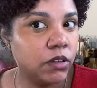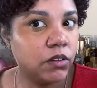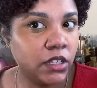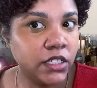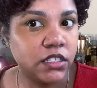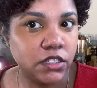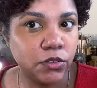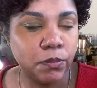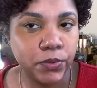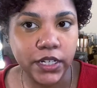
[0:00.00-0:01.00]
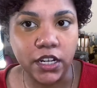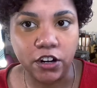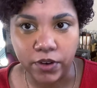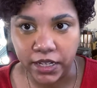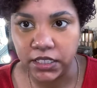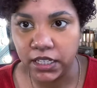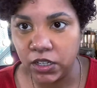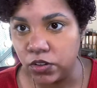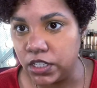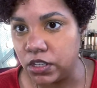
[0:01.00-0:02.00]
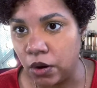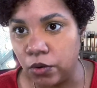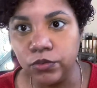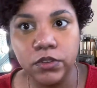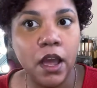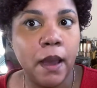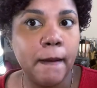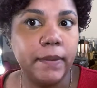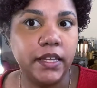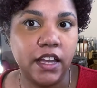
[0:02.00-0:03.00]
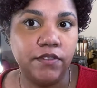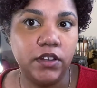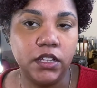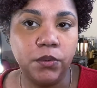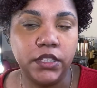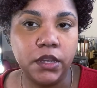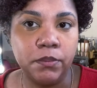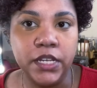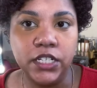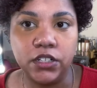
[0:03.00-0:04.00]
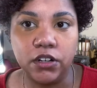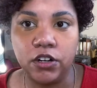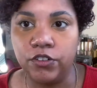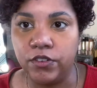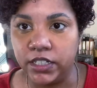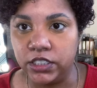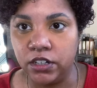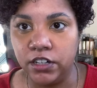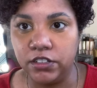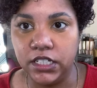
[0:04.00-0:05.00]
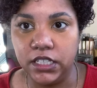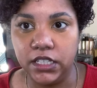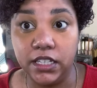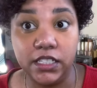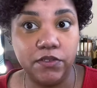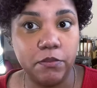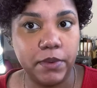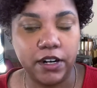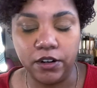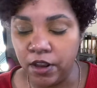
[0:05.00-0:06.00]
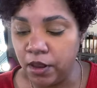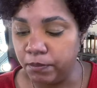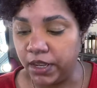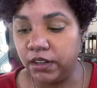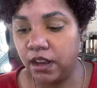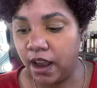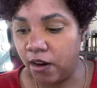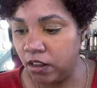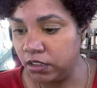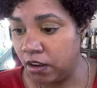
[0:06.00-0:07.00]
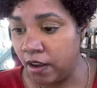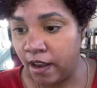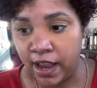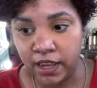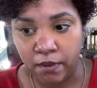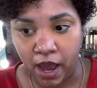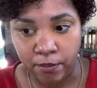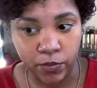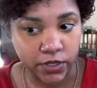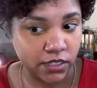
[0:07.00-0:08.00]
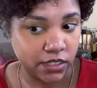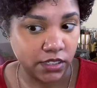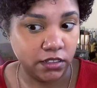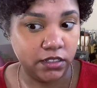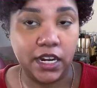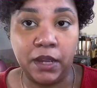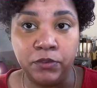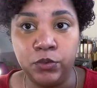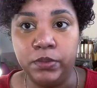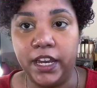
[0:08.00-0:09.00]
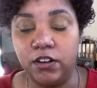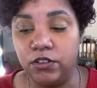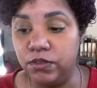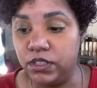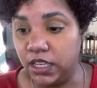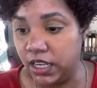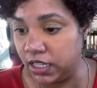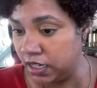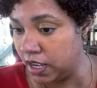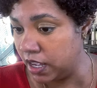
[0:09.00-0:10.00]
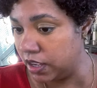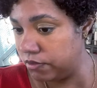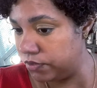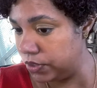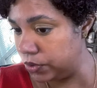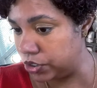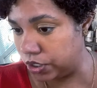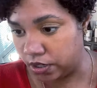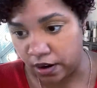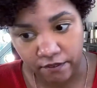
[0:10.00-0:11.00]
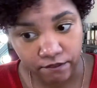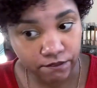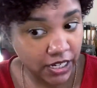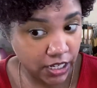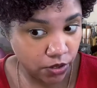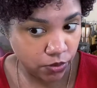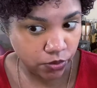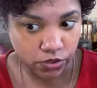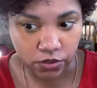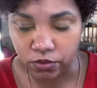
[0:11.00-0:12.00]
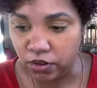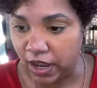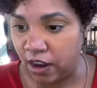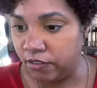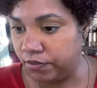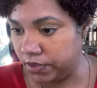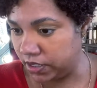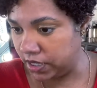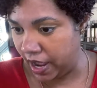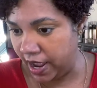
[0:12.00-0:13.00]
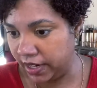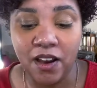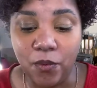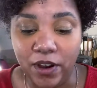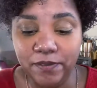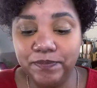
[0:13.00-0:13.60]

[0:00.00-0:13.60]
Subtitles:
is still pretty correcting on its own, but definitely with the peach corrector underneath it, it's even better. But all in all, I am happy with this concealer and I do plan on using it in future videos, so look out for that. Well,